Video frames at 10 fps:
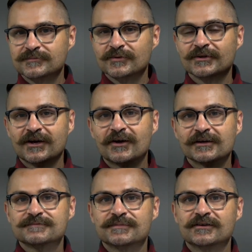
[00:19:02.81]
in our
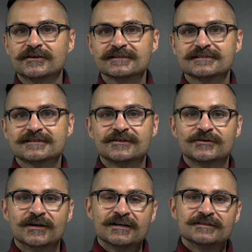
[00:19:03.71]
experience to
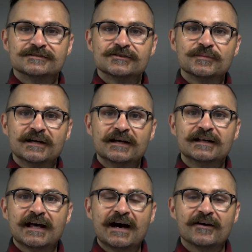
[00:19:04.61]
zoom in and
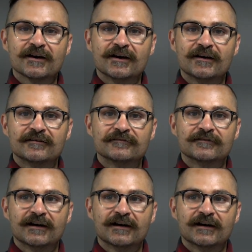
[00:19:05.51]
out of